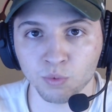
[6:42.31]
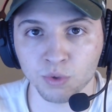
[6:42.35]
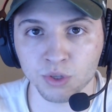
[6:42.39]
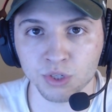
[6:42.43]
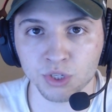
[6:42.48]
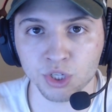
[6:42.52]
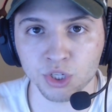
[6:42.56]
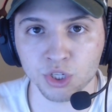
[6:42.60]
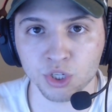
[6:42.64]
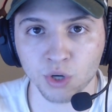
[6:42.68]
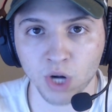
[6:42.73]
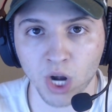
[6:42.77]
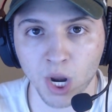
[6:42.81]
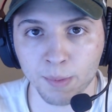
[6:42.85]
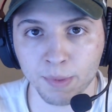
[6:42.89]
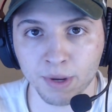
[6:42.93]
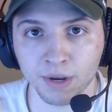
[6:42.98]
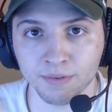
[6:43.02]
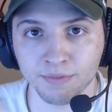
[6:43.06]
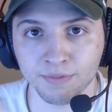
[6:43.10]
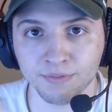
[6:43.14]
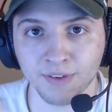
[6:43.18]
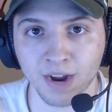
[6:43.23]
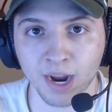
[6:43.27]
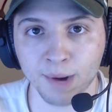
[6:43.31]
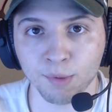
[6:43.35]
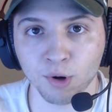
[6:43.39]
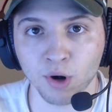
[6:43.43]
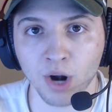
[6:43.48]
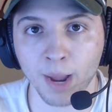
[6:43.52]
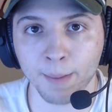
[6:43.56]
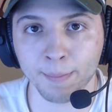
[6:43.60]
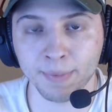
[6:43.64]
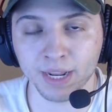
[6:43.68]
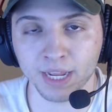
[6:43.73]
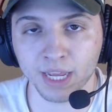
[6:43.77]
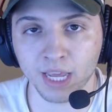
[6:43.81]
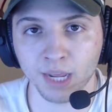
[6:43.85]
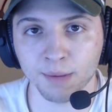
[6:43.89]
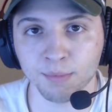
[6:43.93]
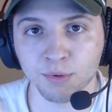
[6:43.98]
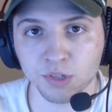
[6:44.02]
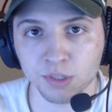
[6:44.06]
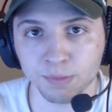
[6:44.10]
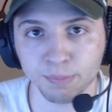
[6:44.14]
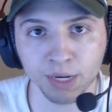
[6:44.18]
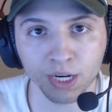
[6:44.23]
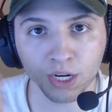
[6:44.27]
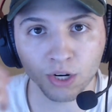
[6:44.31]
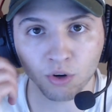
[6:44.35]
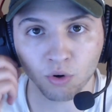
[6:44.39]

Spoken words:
was describing fiber optic cables being